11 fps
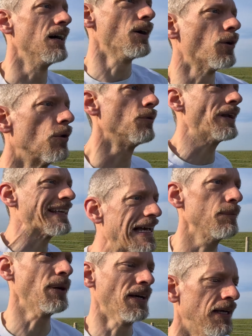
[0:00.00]
or a running app
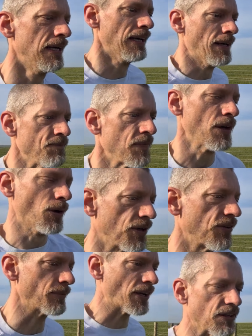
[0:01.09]
or some kind of